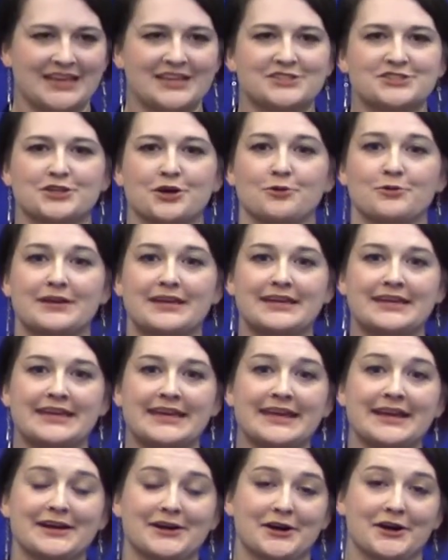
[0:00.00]
So
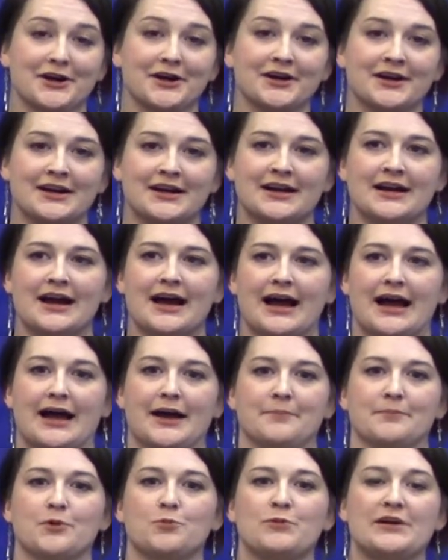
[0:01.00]
here
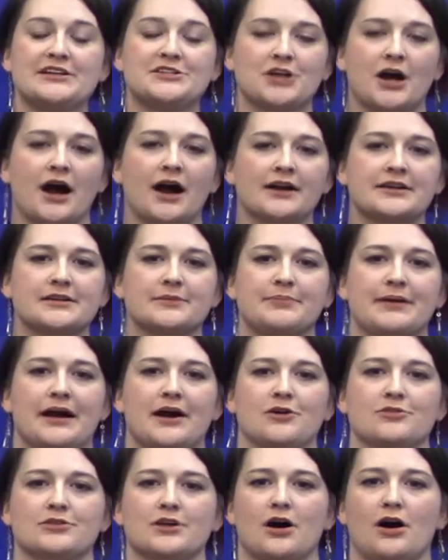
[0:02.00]
we talked
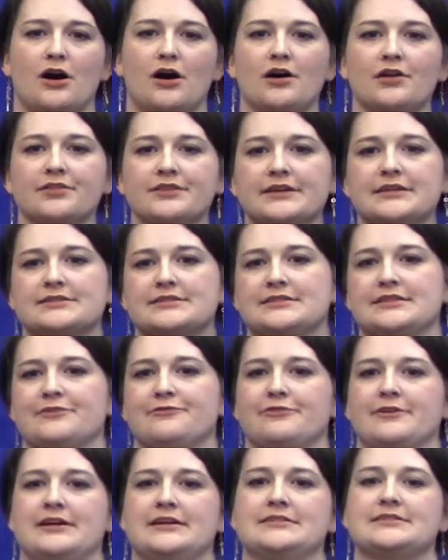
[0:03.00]
about all these
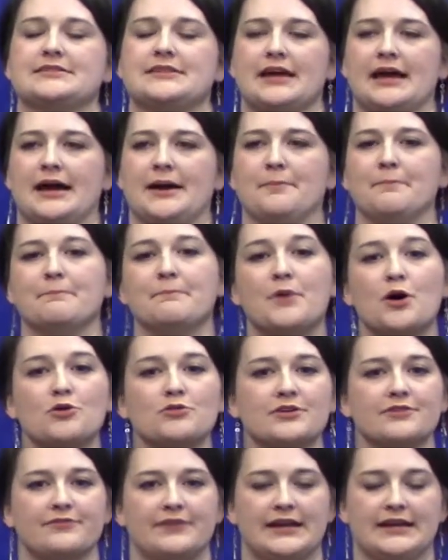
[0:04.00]
different
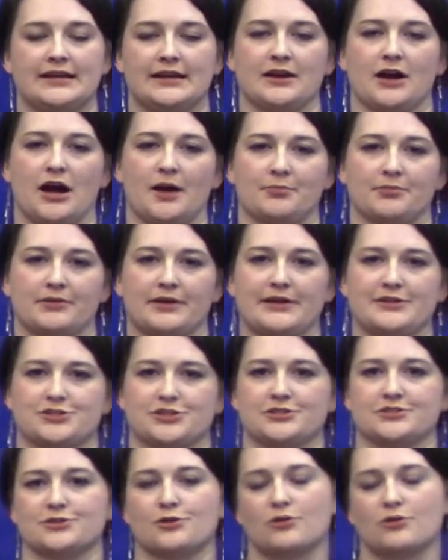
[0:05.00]
motivating operations,